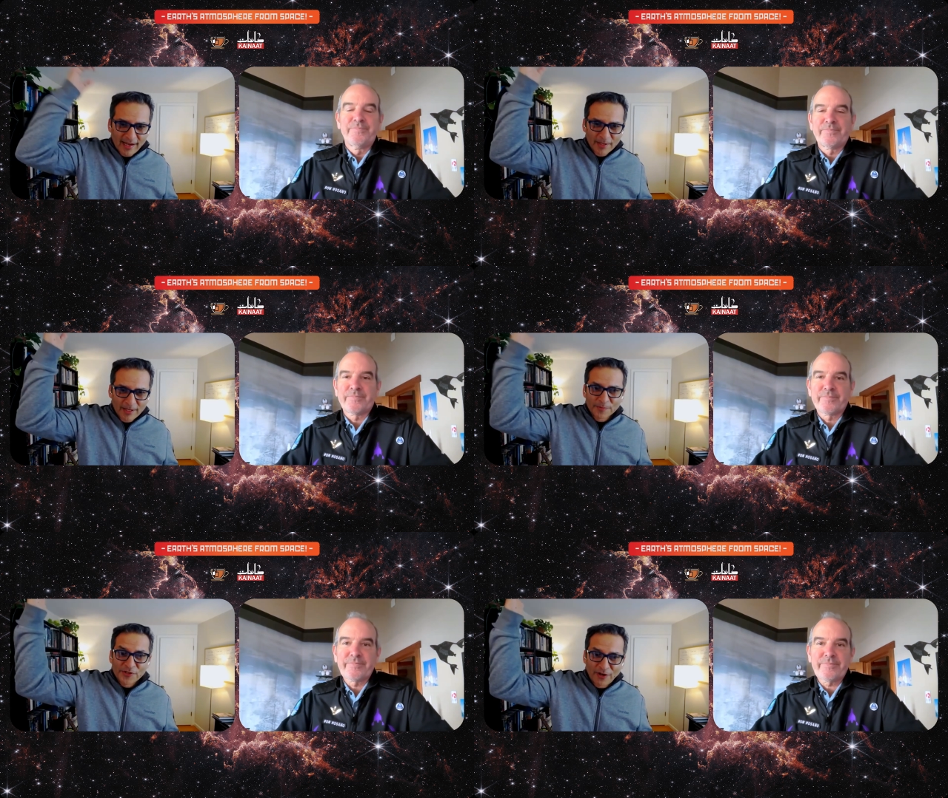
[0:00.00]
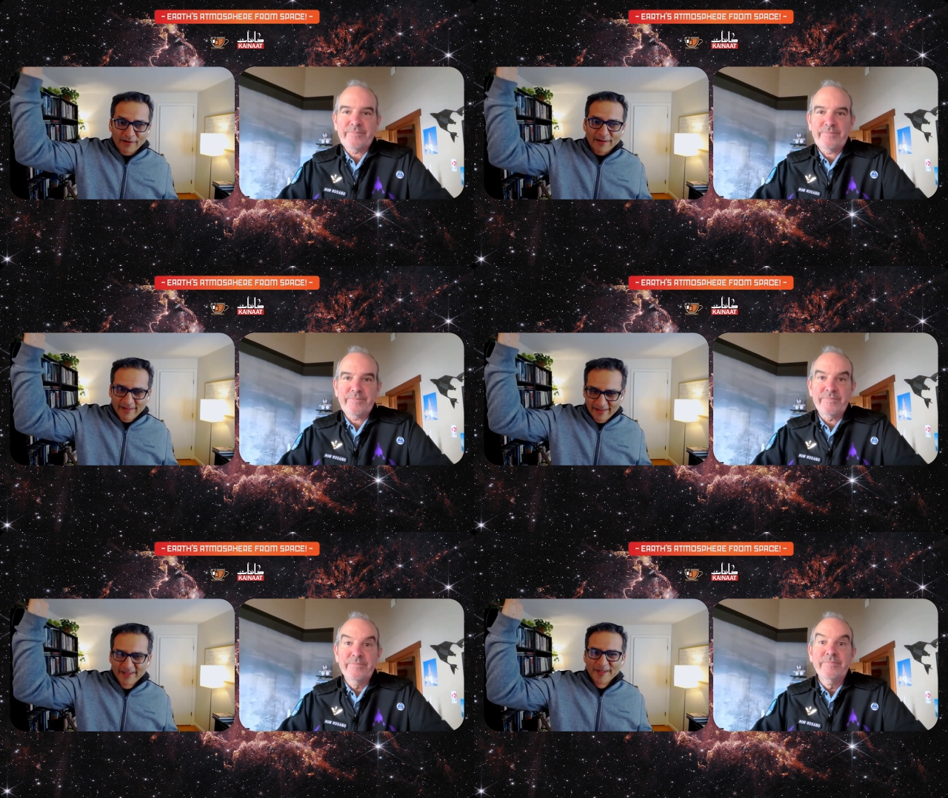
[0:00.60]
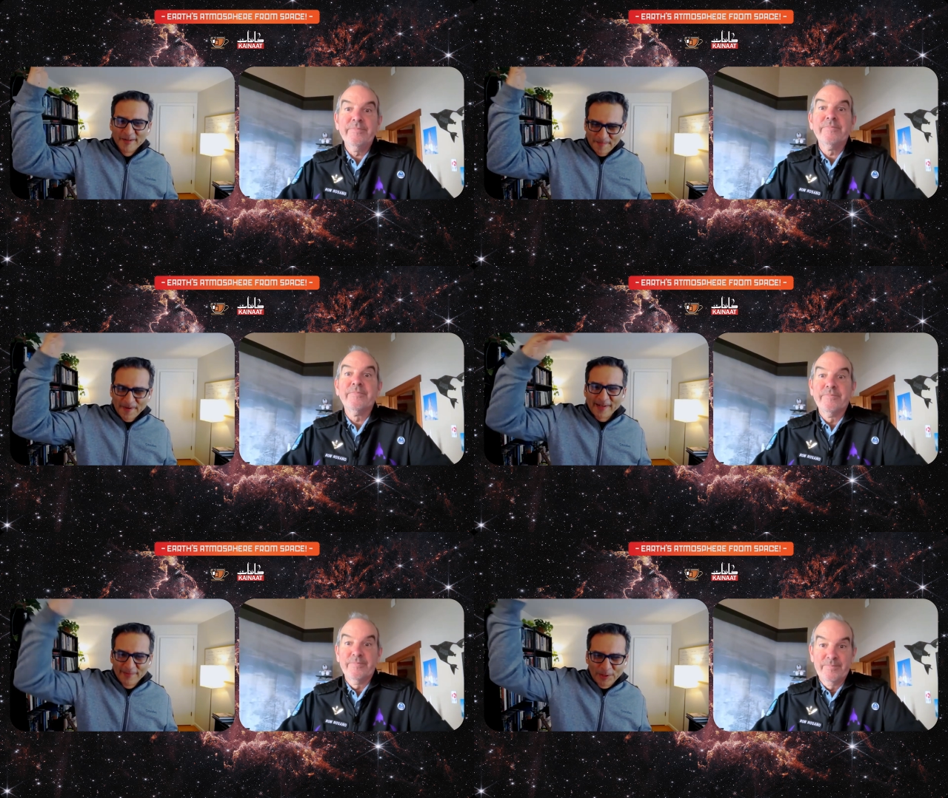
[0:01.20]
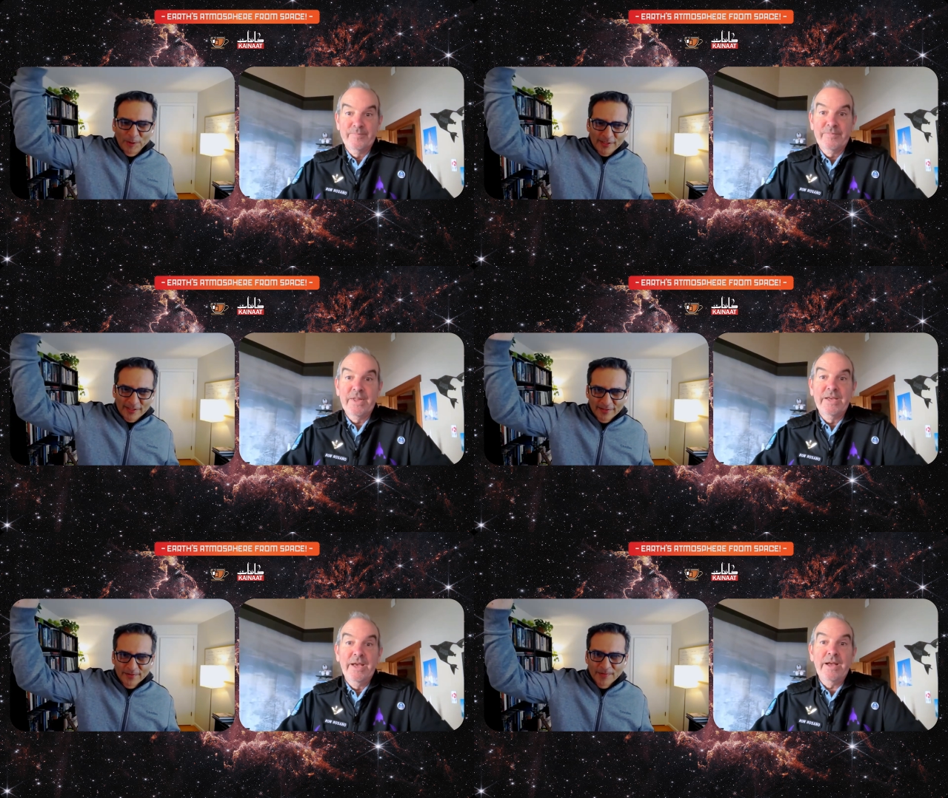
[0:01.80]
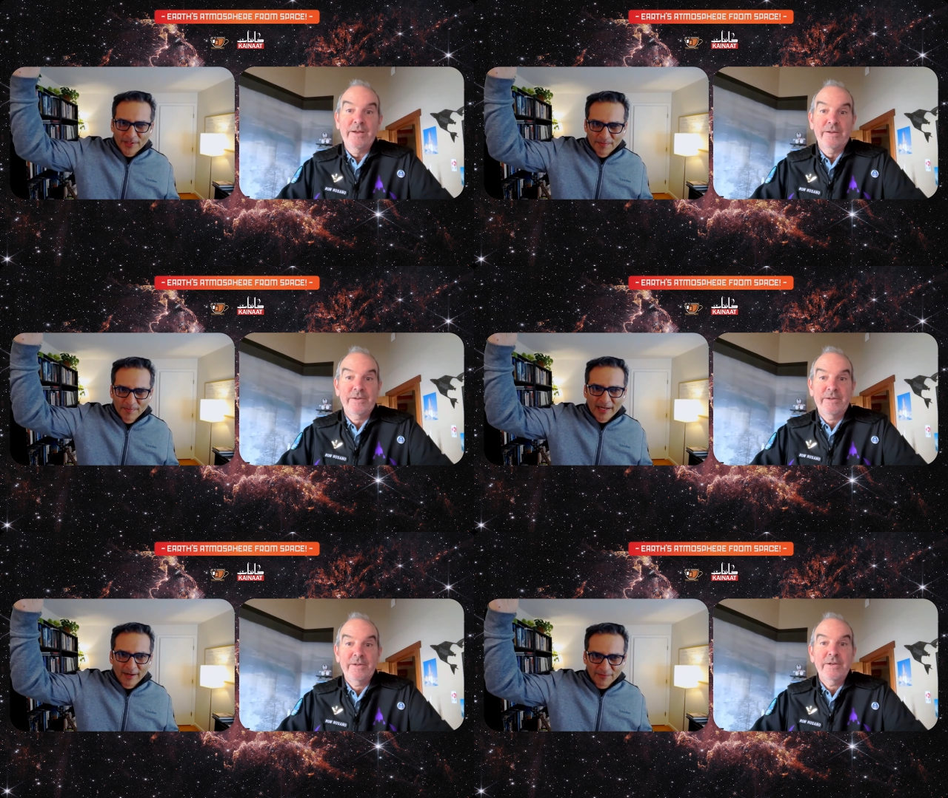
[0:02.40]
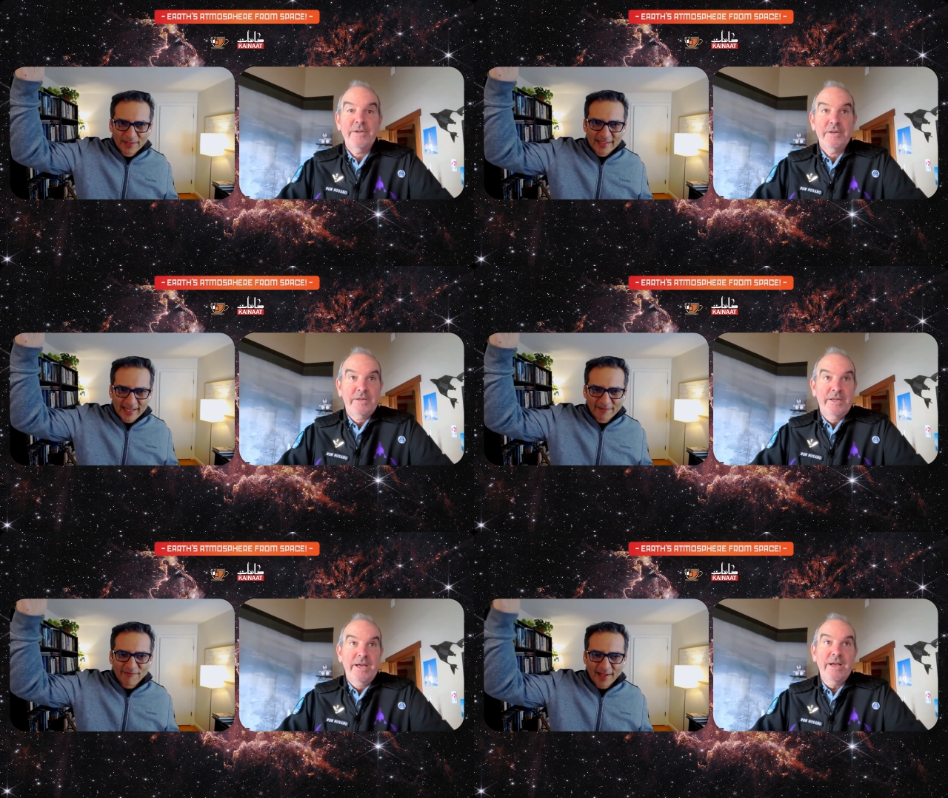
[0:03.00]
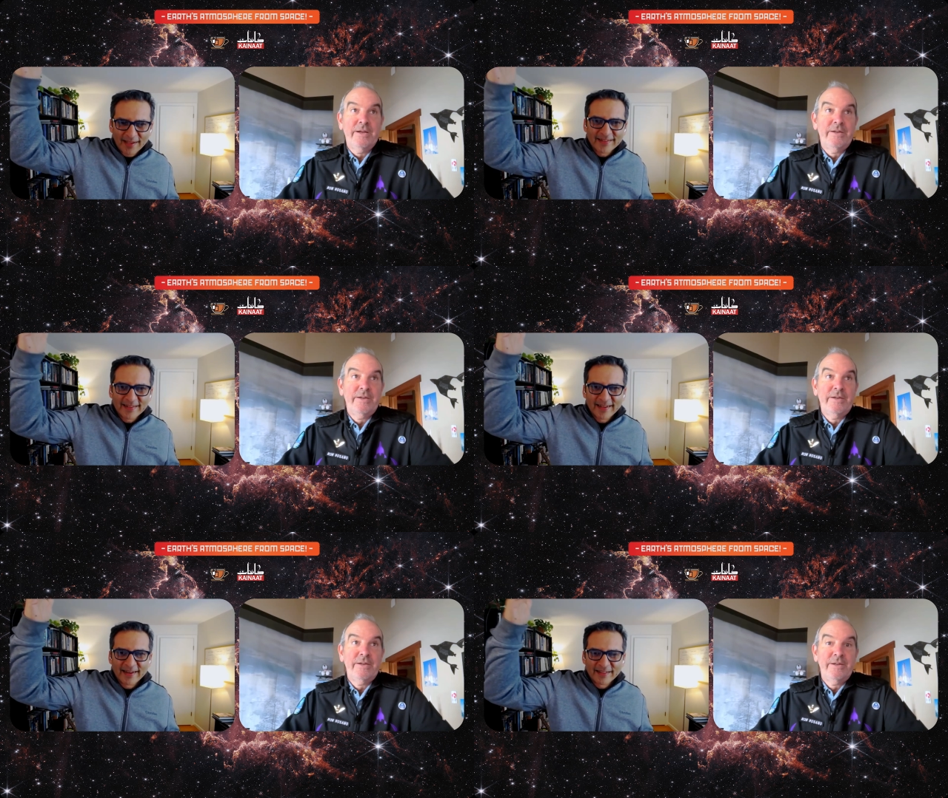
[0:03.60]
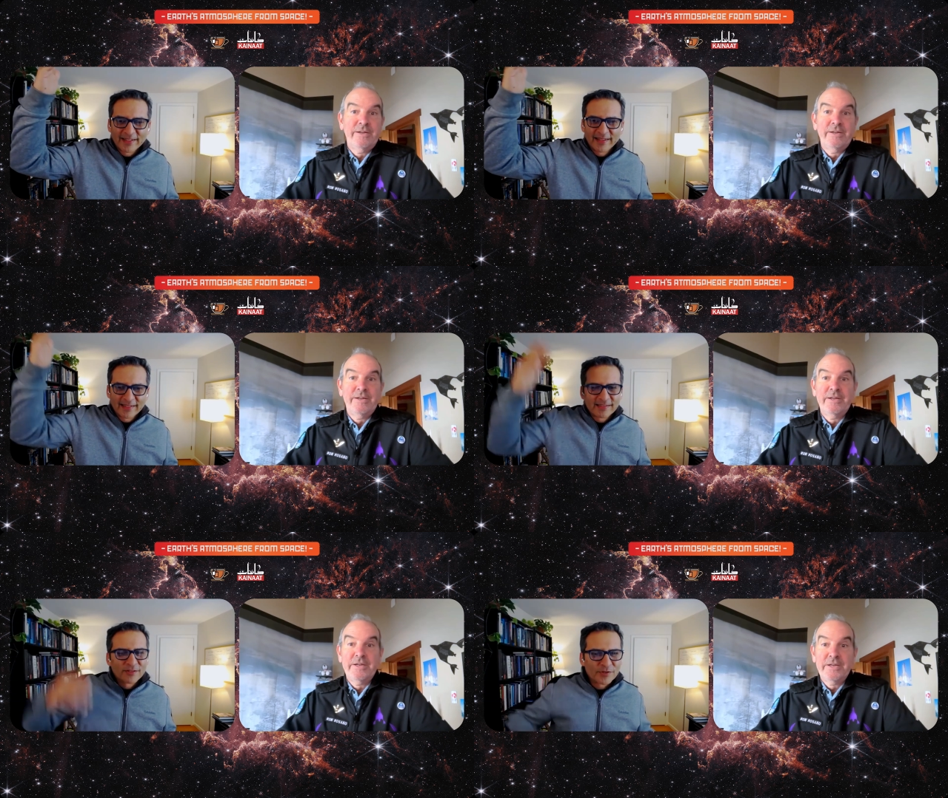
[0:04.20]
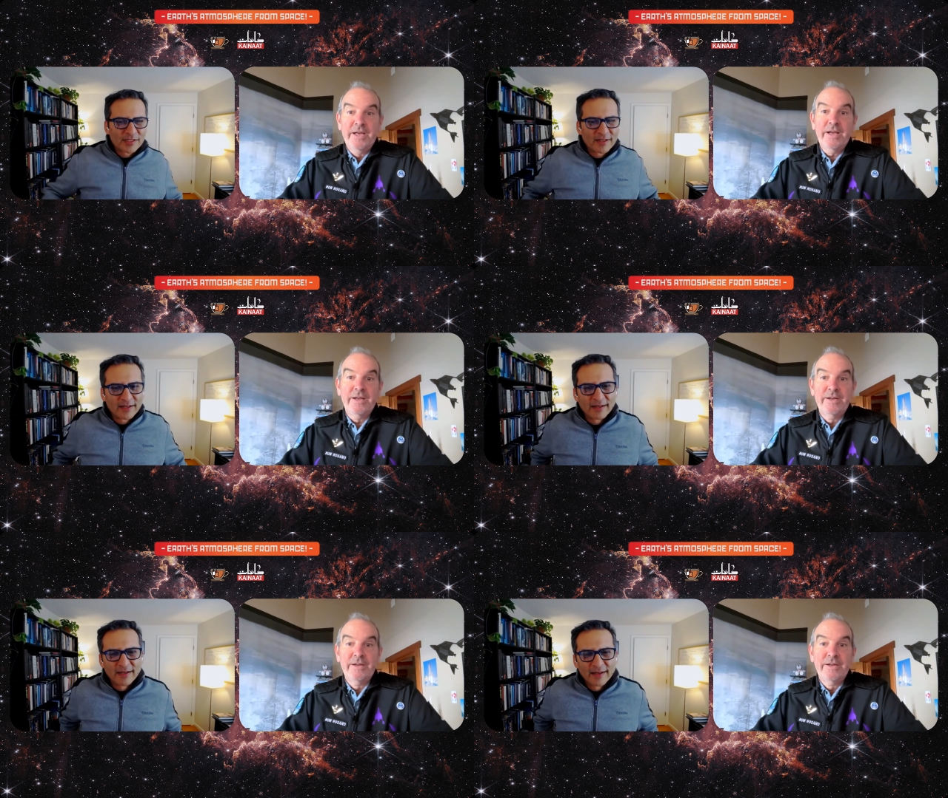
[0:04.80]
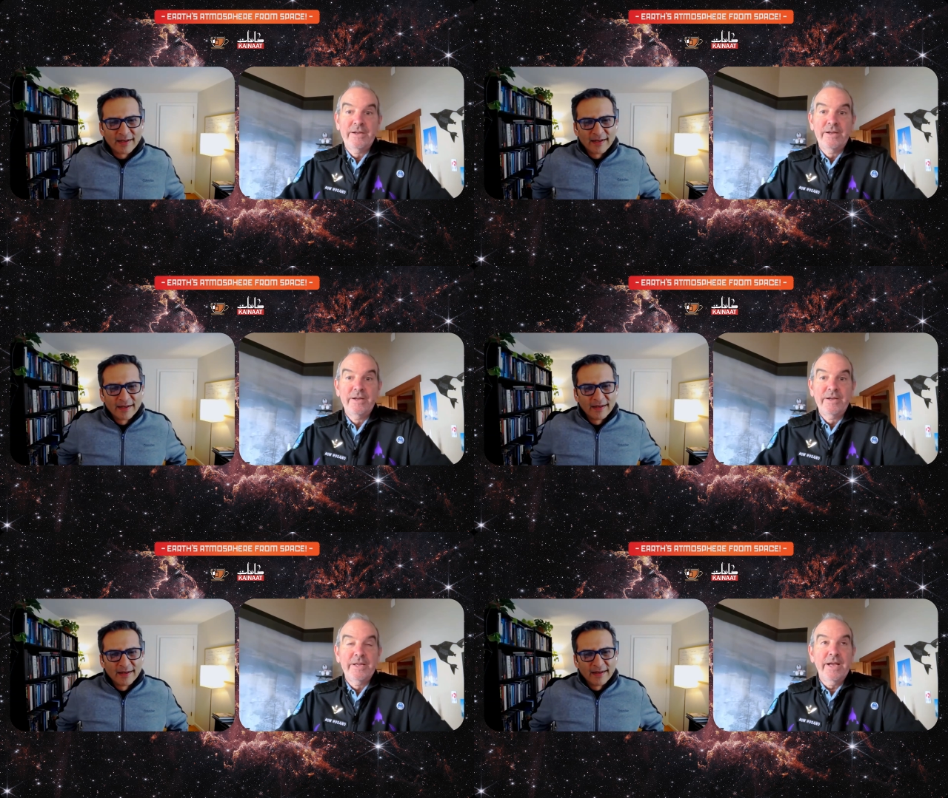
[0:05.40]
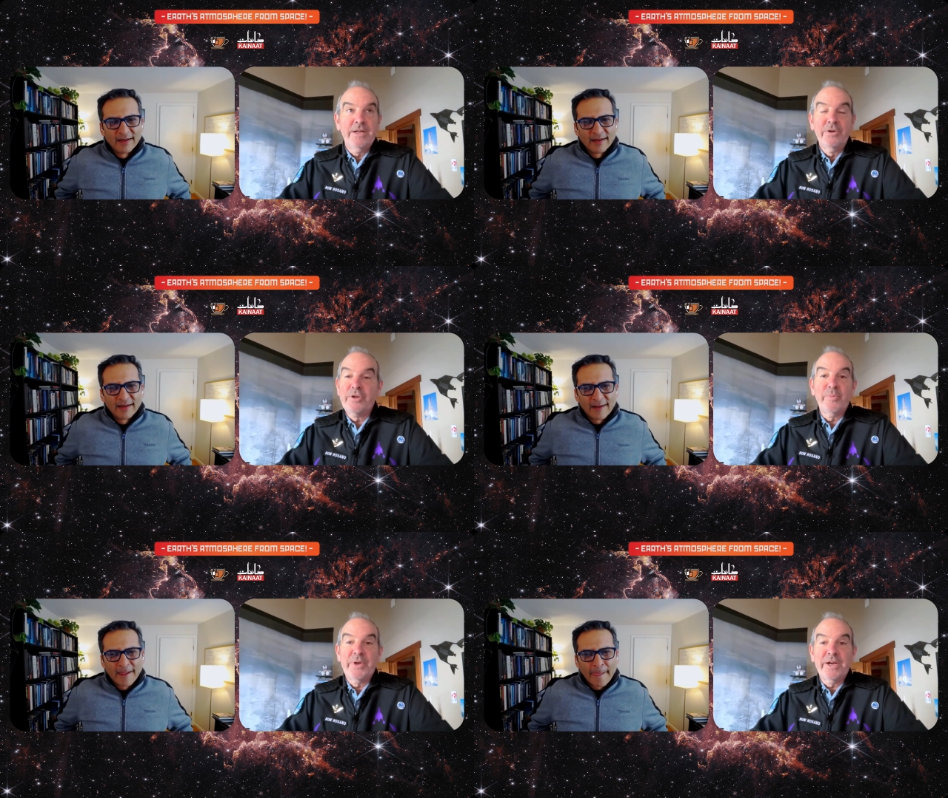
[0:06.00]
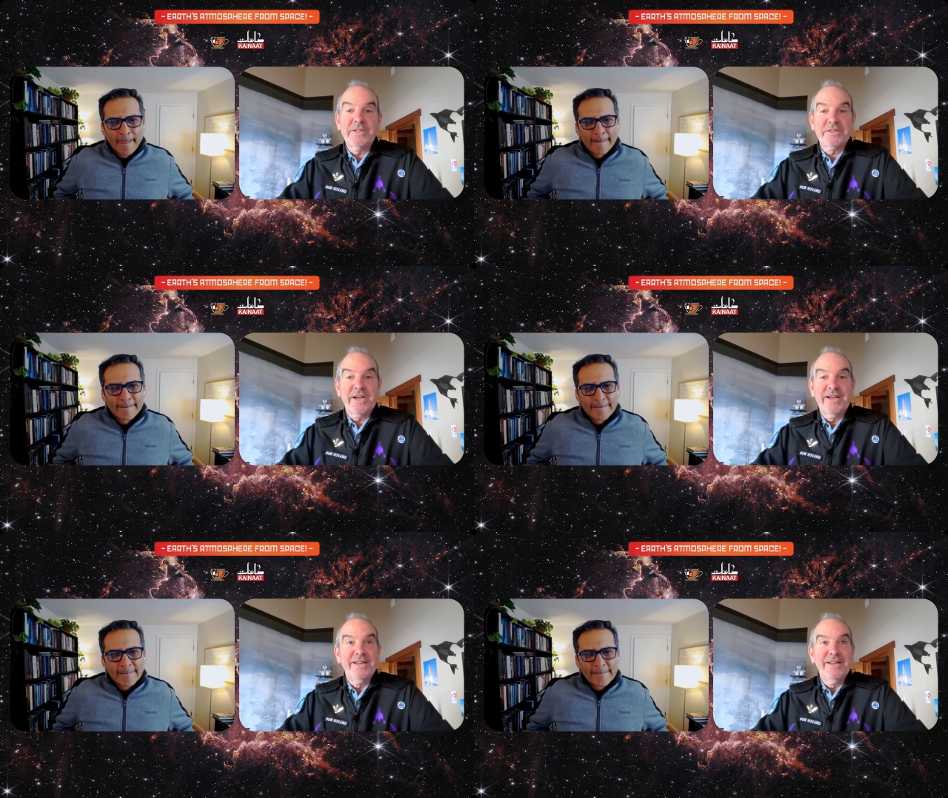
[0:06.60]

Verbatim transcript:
Speaker 1: sky becomes dark, right? Even though it's yeah. a middle of the day flight, and I think that's interesting.
Speaker 2: Yeah, yeah. no, you're beyond the sky.